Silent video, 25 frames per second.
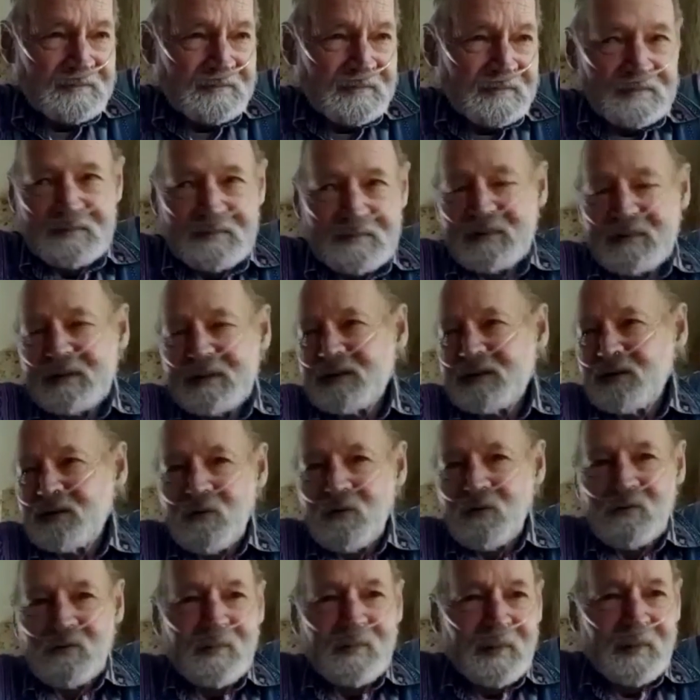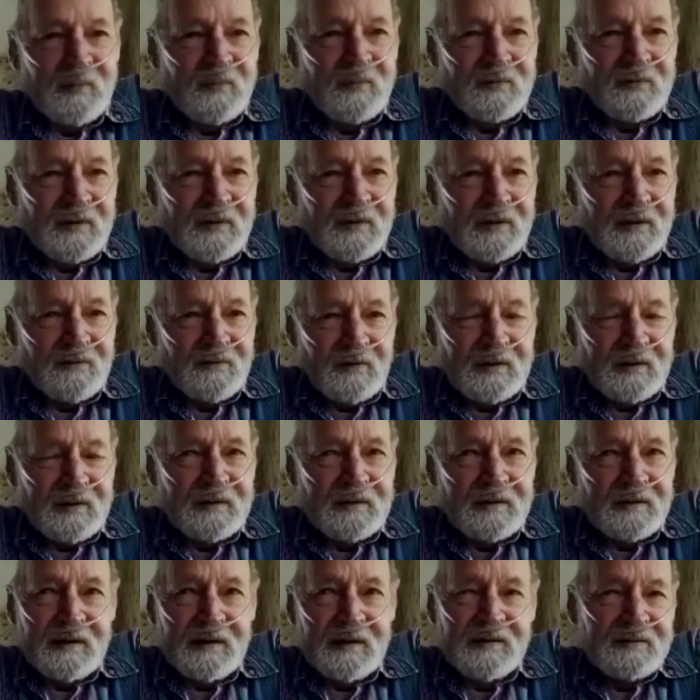Really don't remember the other one.
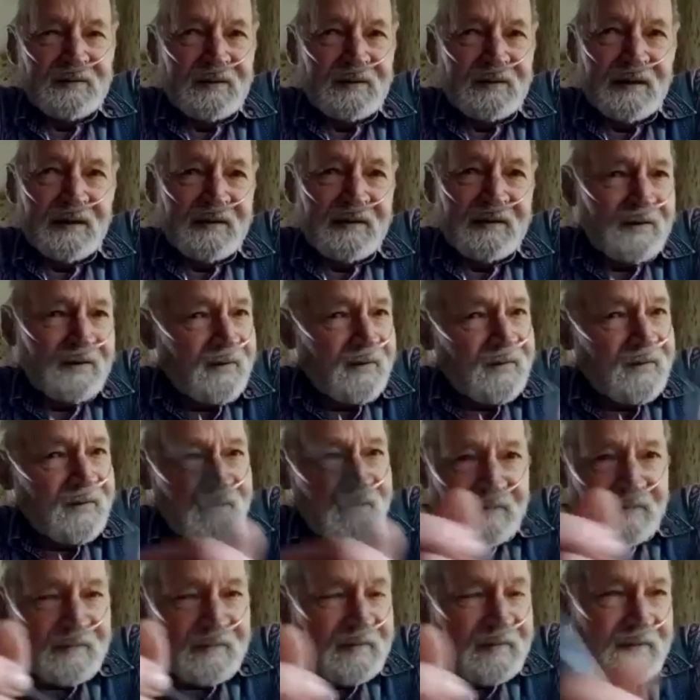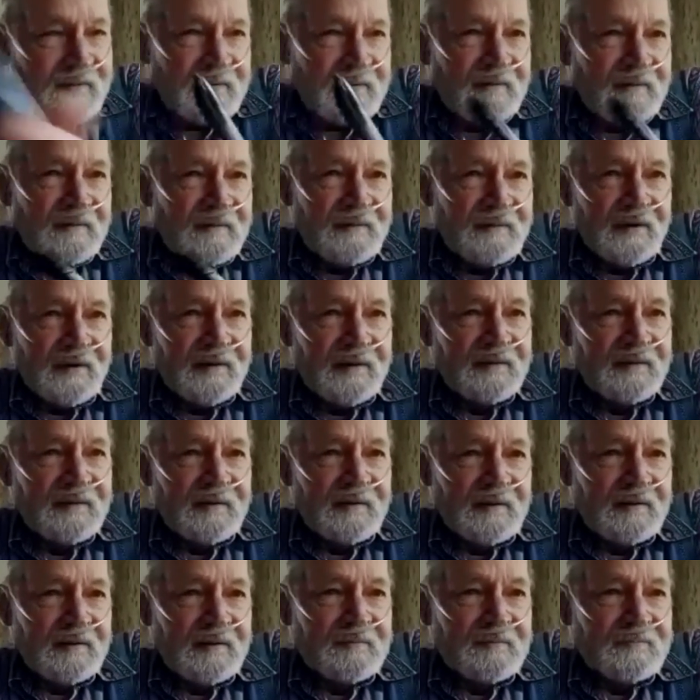Later, then
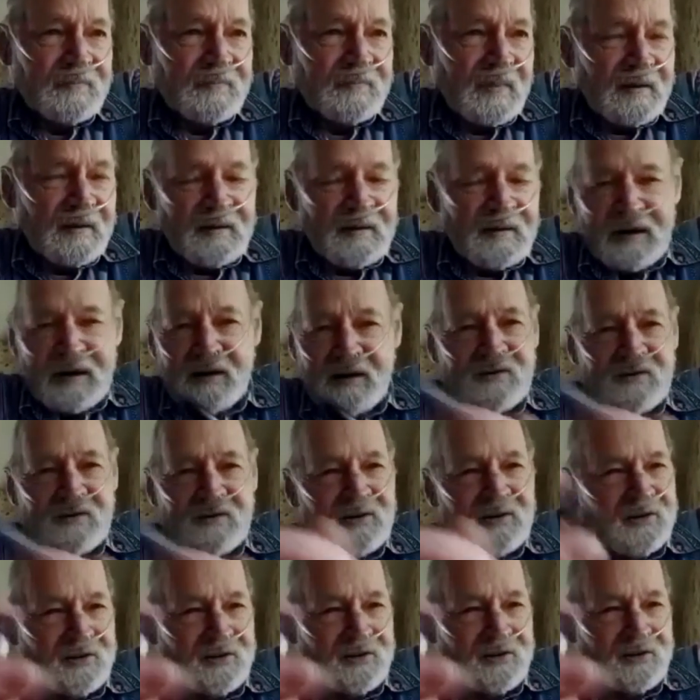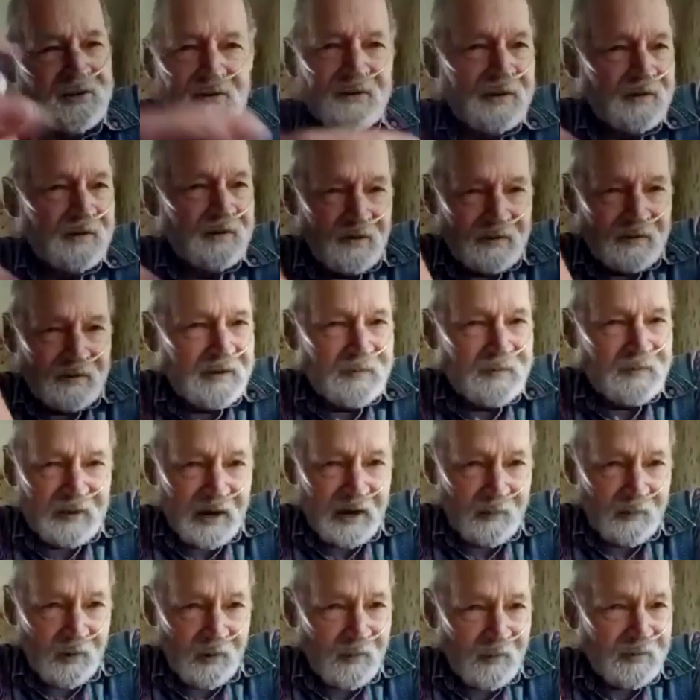Howdy Doody and all them
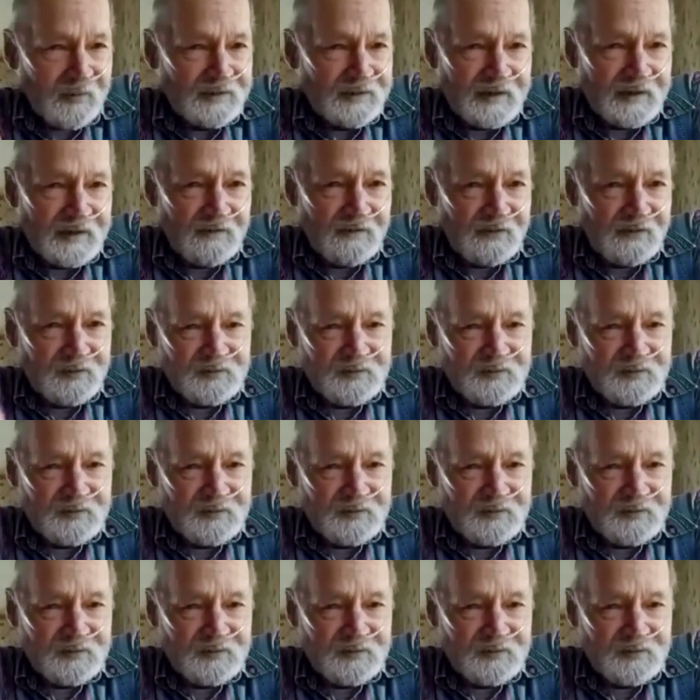came on, but that was